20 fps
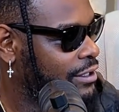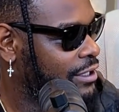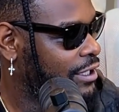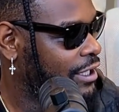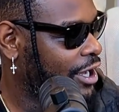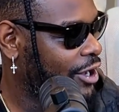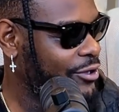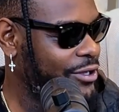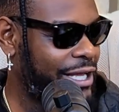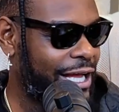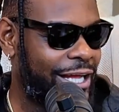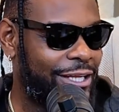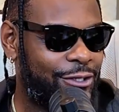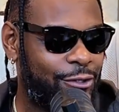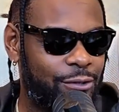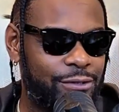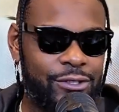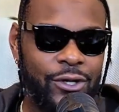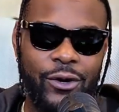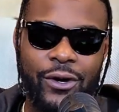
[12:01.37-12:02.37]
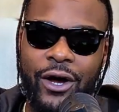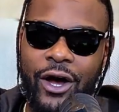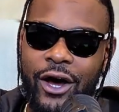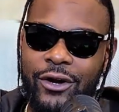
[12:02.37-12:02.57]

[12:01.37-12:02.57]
All you gotta do is go to AutoZone.